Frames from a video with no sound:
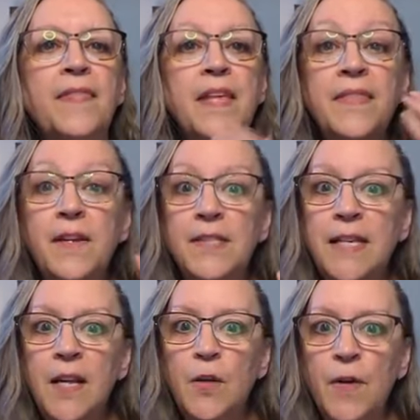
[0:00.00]
Then there's
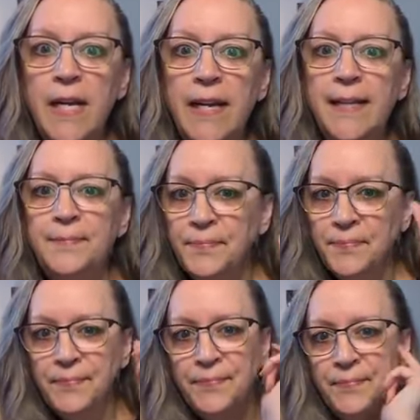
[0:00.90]
an ingredient,
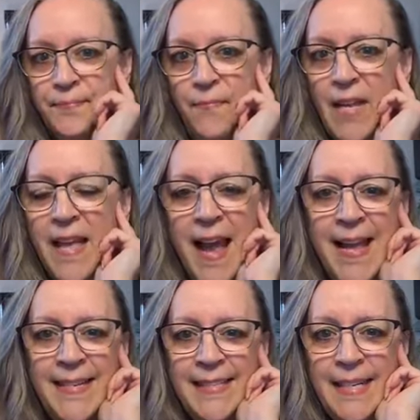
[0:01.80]
I
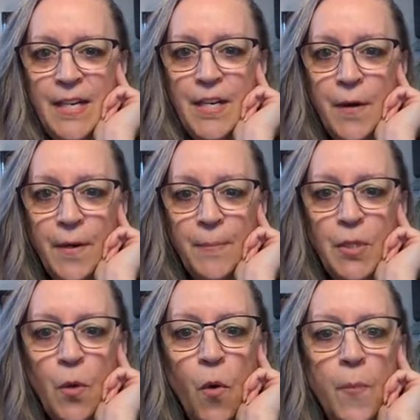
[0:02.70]
had to send a note up
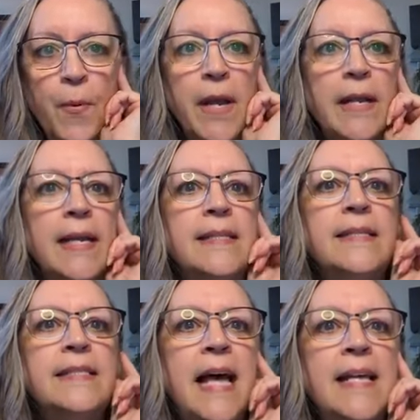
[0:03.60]
to corporate. It
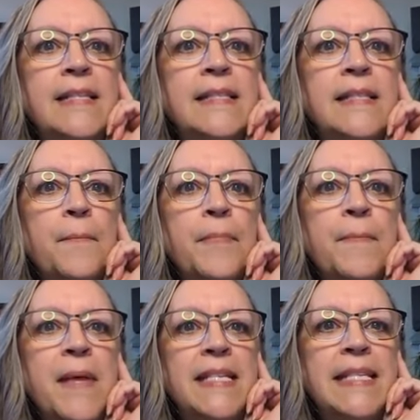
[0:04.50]
says
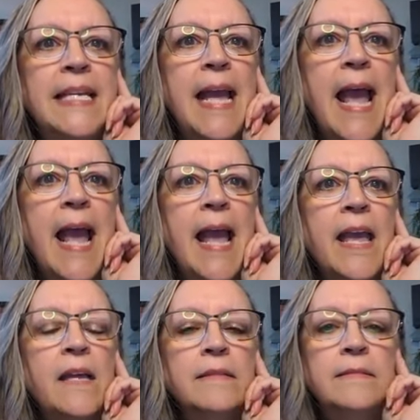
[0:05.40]

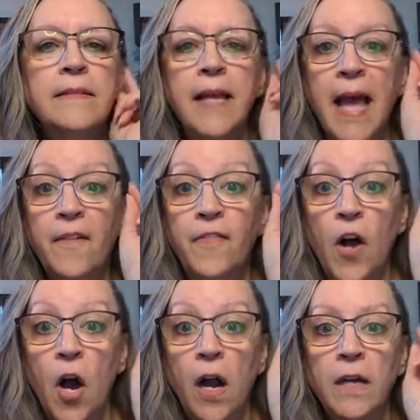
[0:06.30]
Pimentier
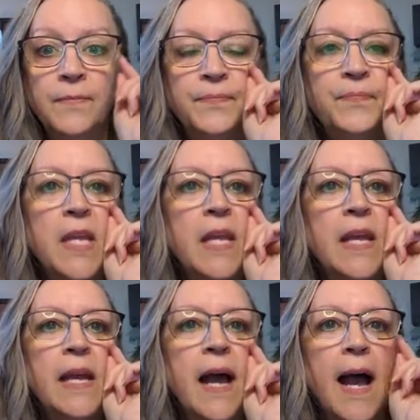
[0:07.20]
FR.
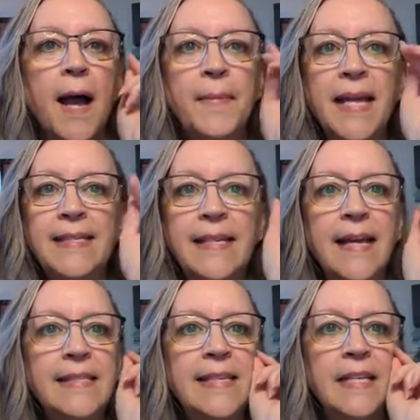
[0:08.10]
I'm guessing
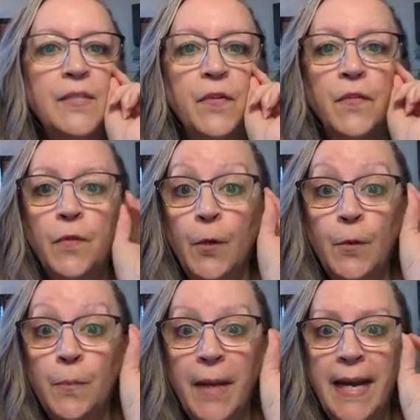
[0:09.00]
that stands for
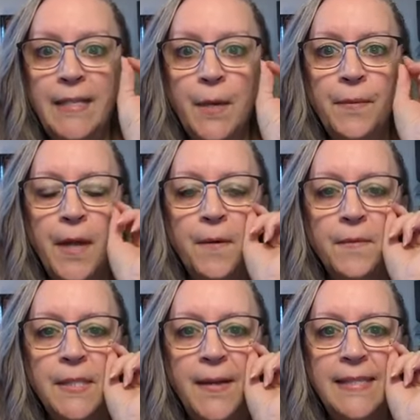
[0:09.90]
fruit, but I don't know.
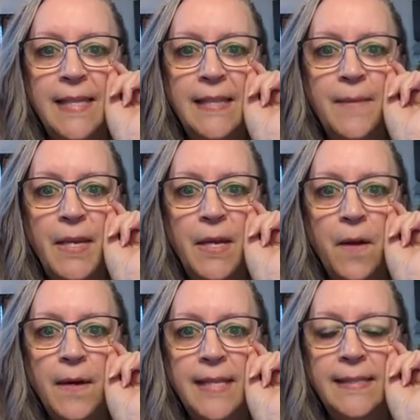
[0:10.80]
So I sent them a
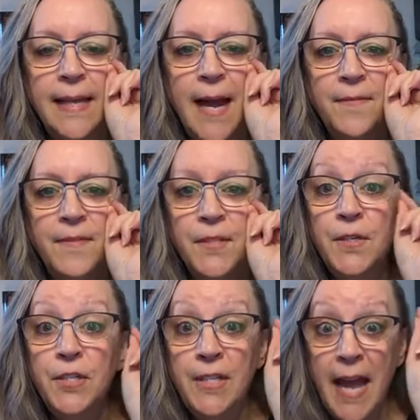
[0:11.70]
note. I said, I've
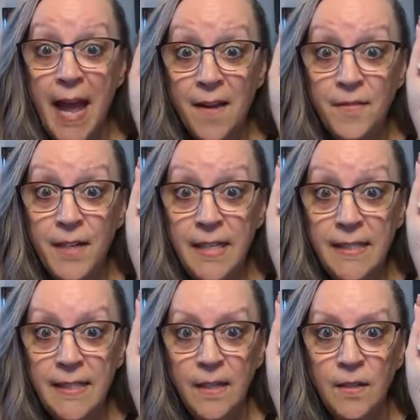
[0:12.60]
searched every
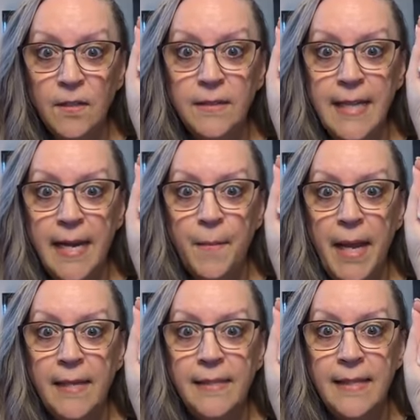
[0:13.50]
single
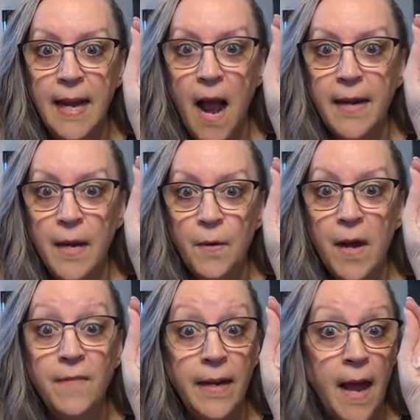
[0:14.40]
database that I know
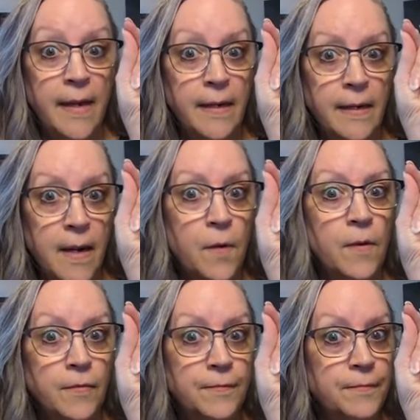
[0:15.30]
of, and I know
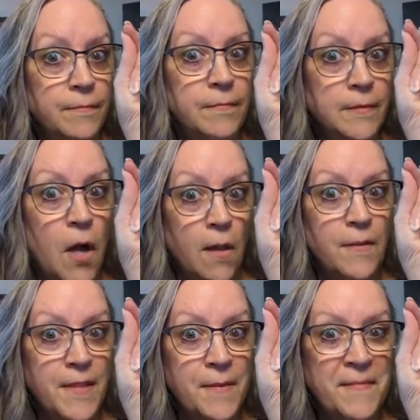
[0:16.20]
of all
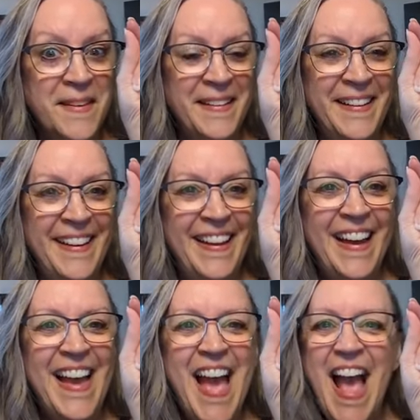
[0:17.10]
of them,
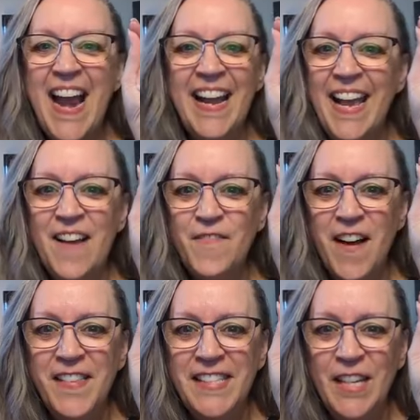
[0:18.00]
and I can't
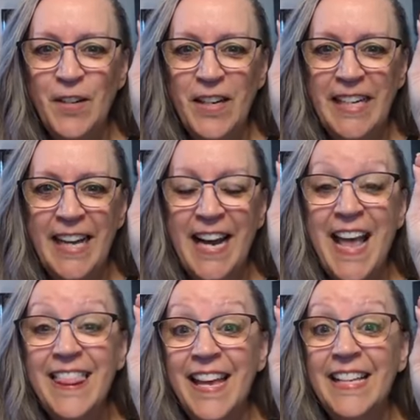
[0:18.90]
find this ingredient.
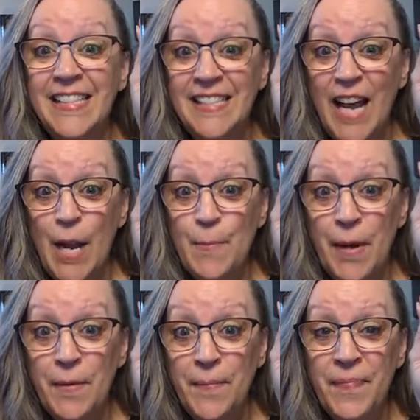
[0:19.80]
I think it's a
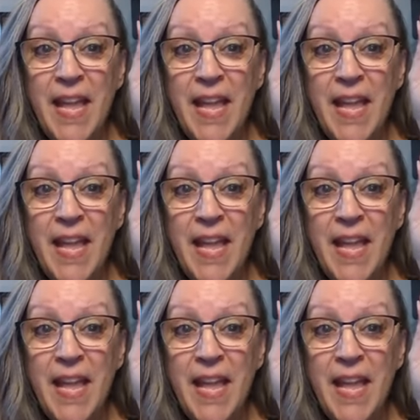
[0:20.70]
typo.